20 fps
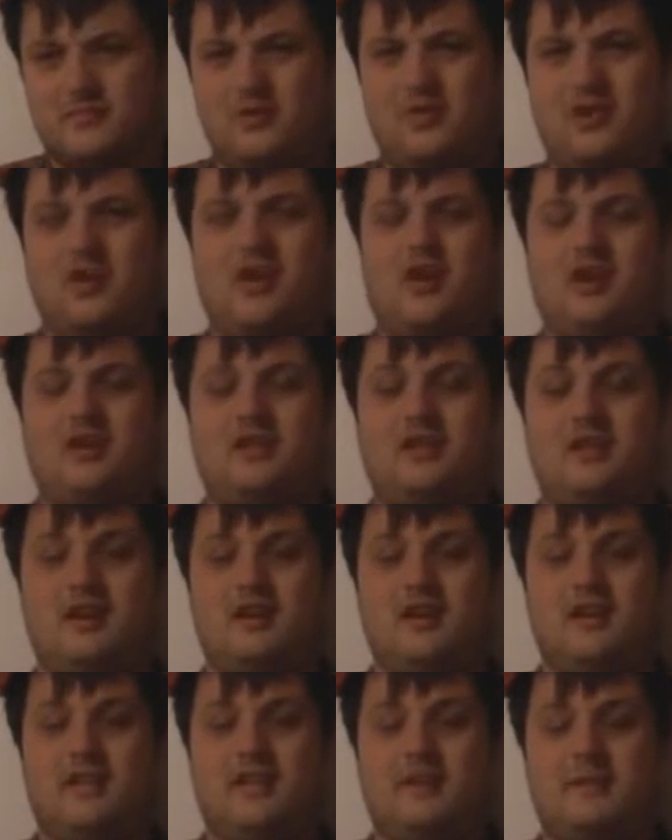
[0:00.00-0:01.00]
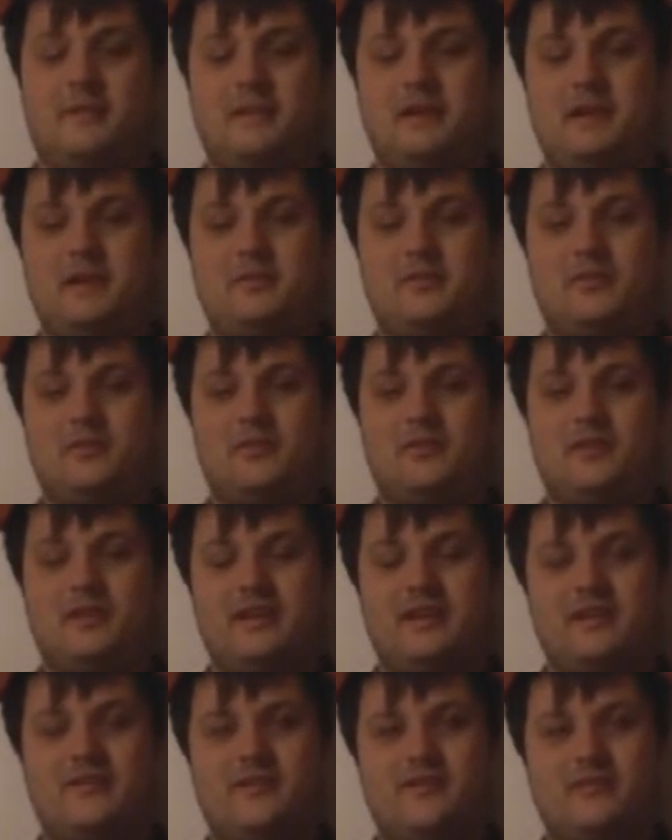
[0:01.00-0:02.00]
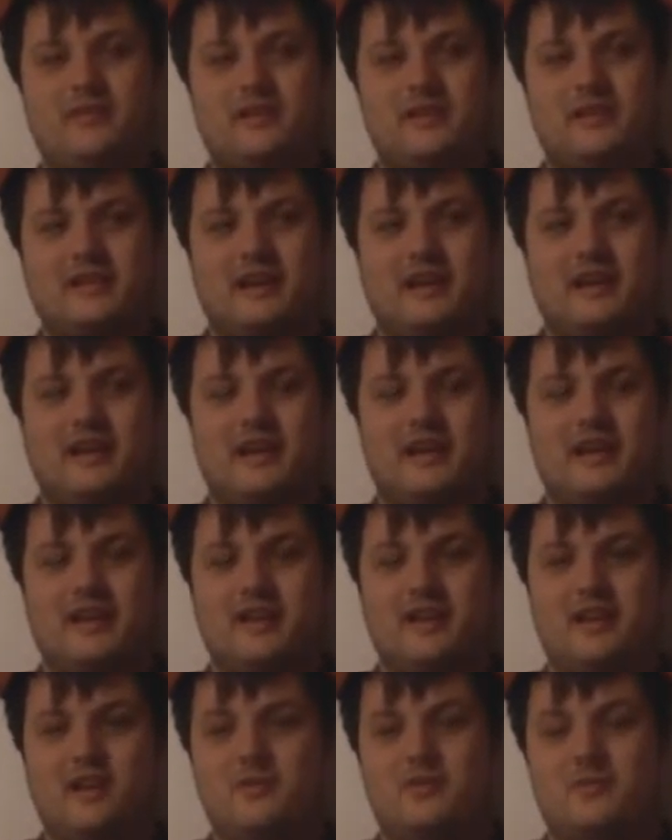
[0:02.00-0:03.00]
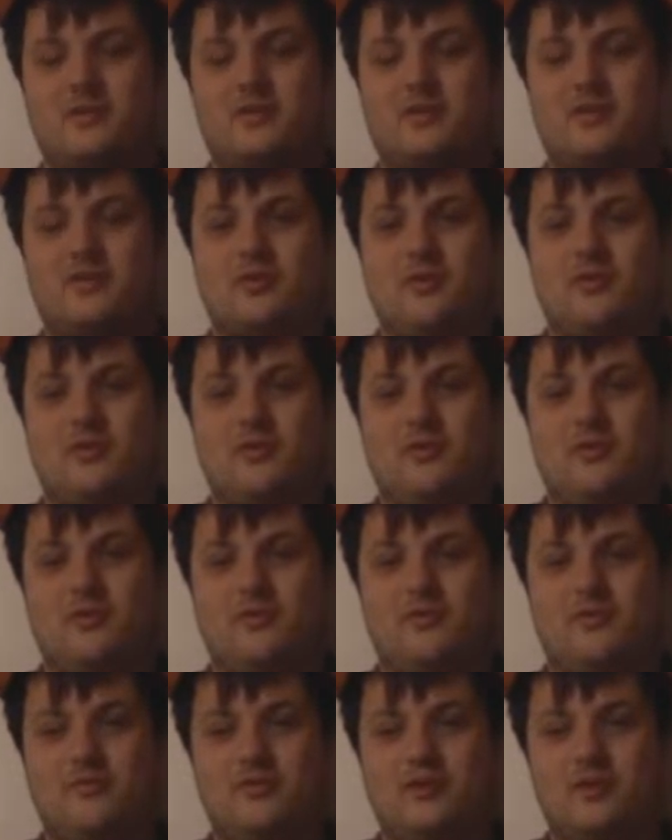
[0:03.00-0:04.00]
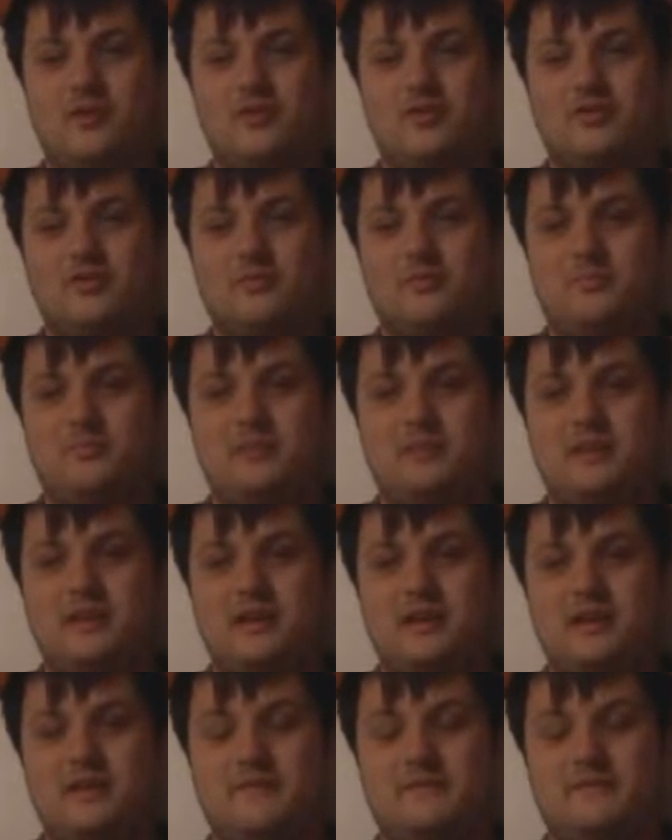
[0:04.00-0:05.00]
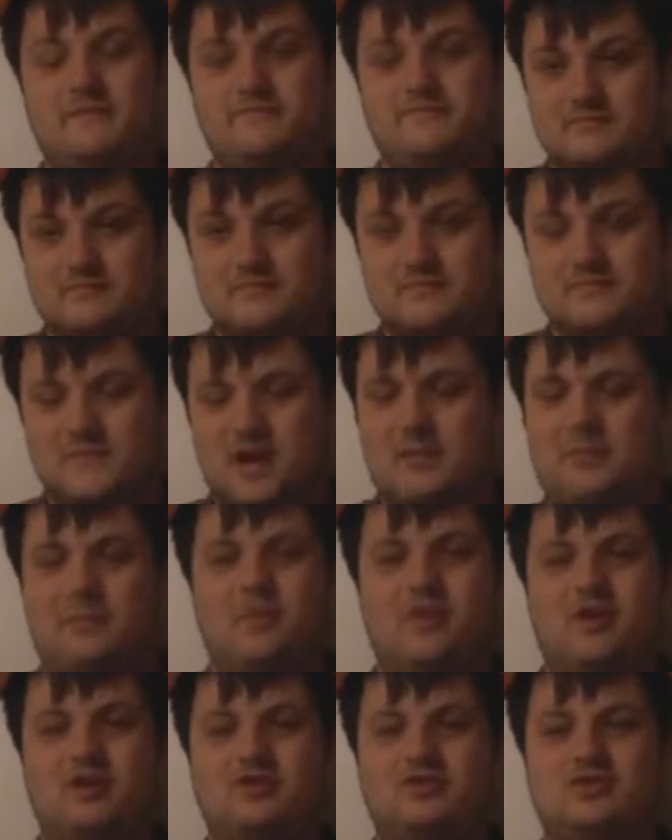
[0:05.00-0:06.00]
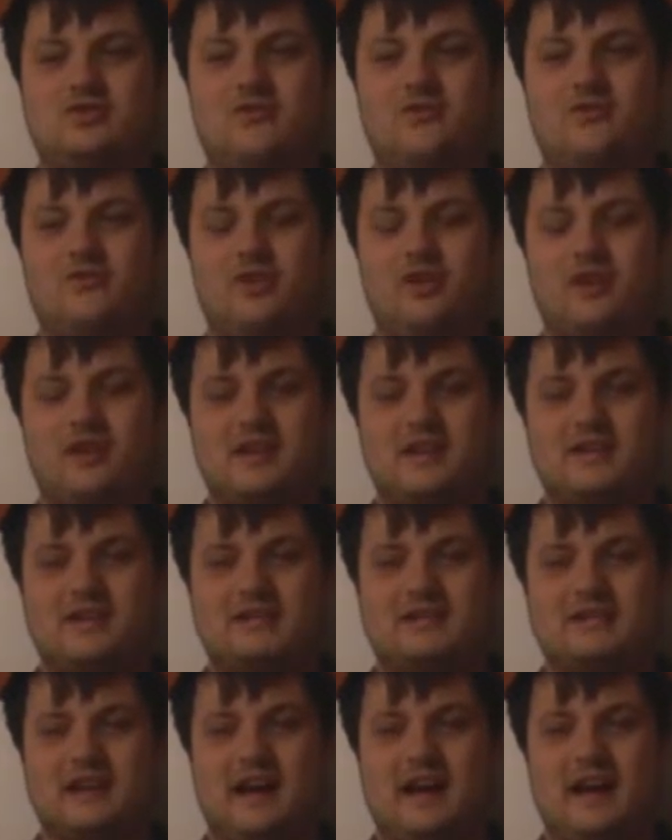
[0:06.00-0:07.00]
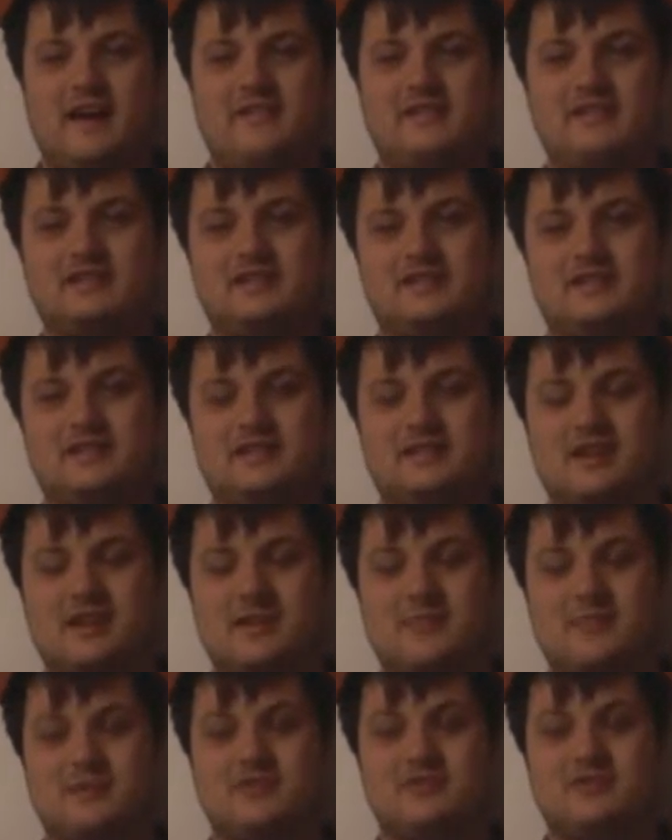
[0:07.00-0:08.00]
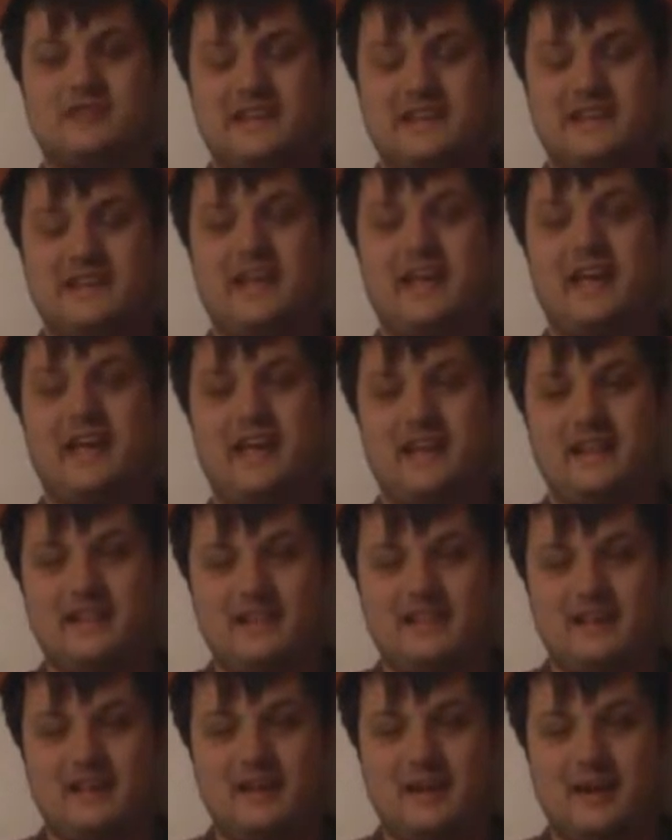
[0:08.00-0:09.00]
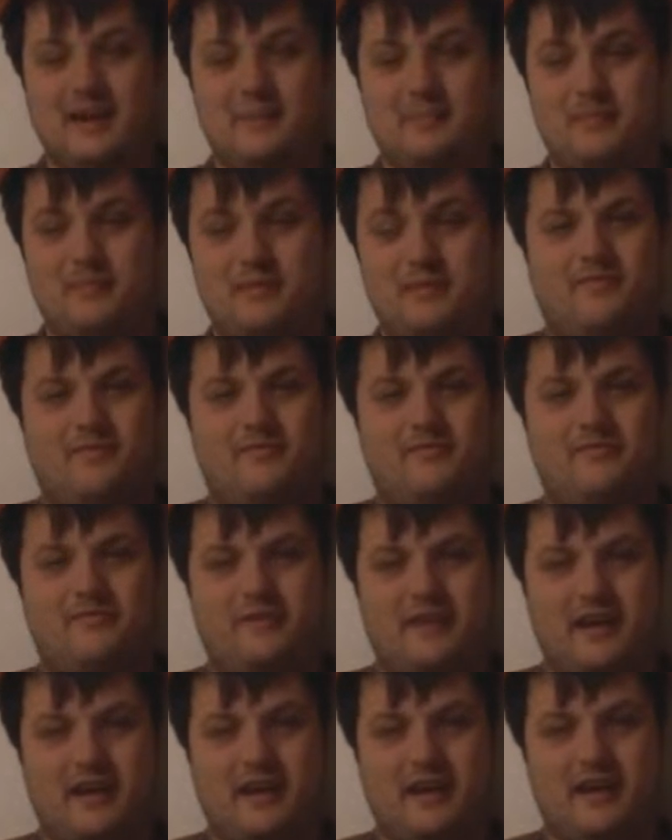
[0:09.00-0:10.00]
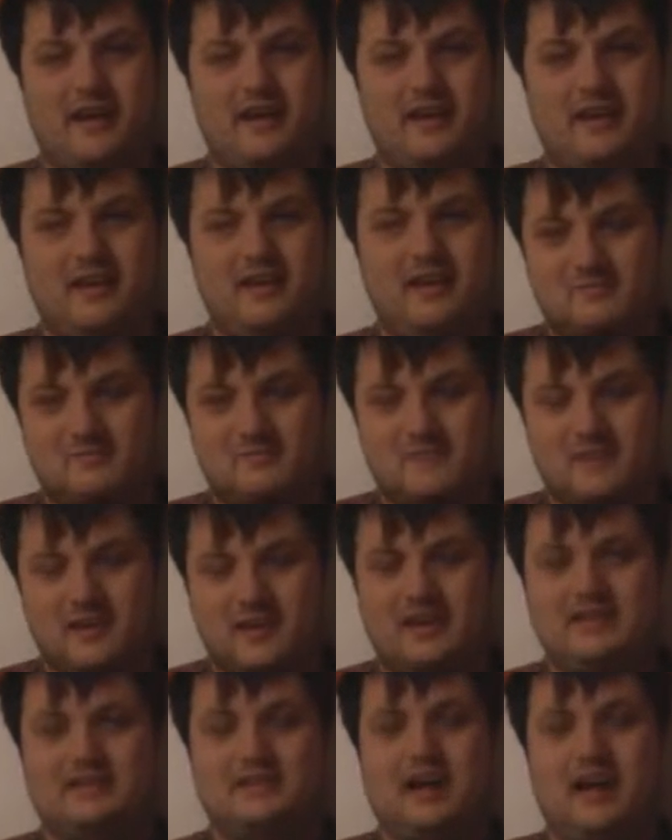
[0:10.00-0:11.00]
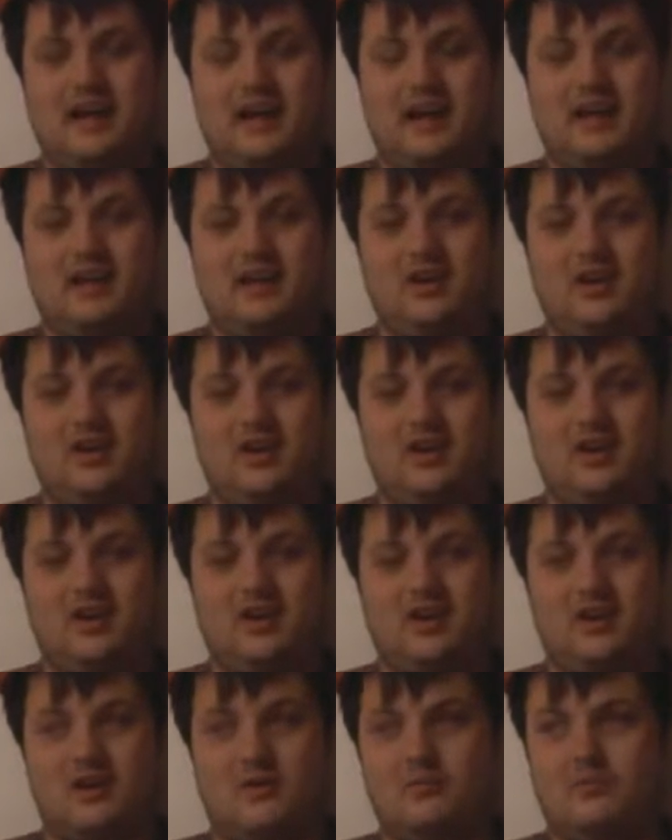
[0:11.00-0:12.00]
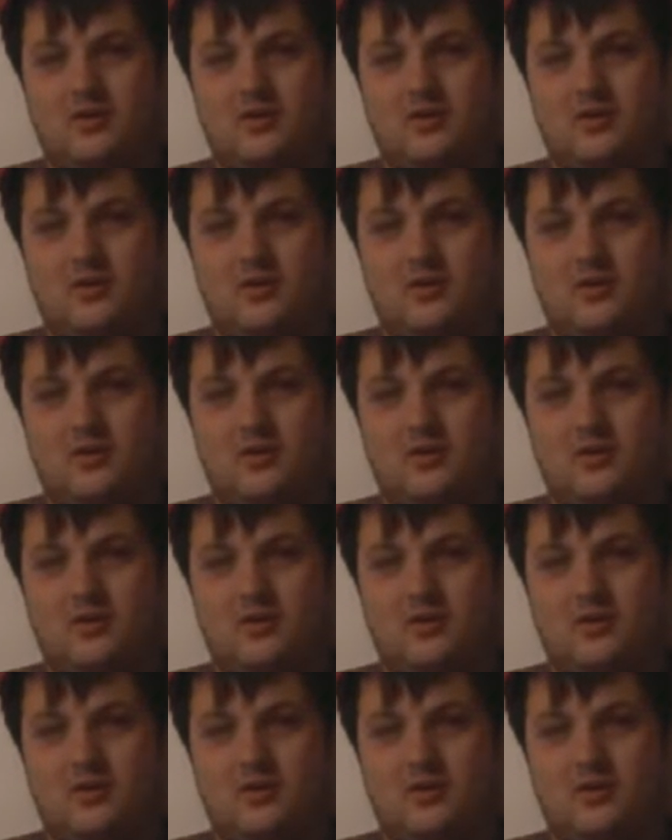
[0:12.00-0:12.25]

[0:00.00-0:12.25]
But the people who live on that island prove to be a bunch of fucking savages because they kidnap Faye and tie her up.